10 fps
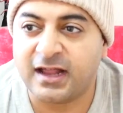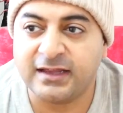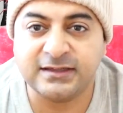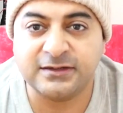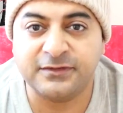I
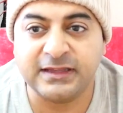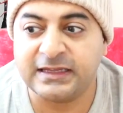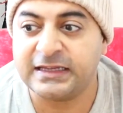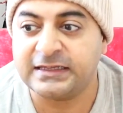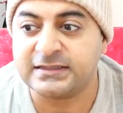didn't
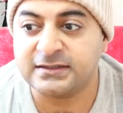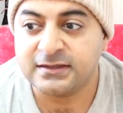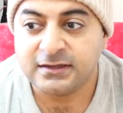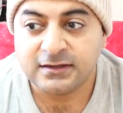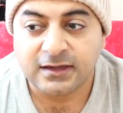really eat
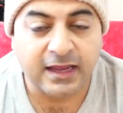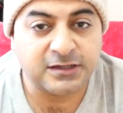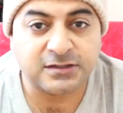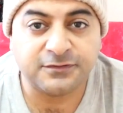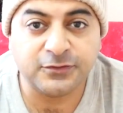
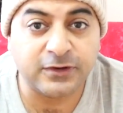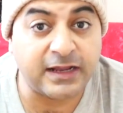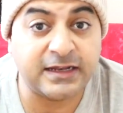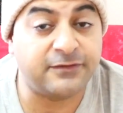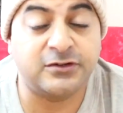Asian food.
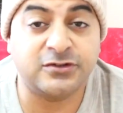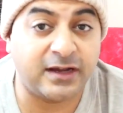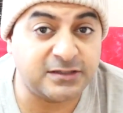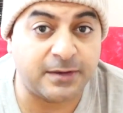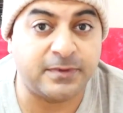I'd never
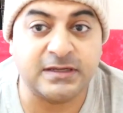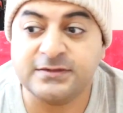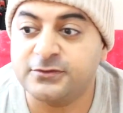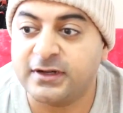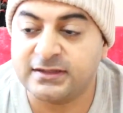tried
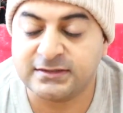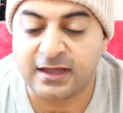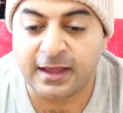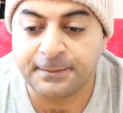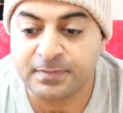Japanese food at the
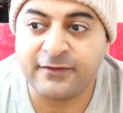time.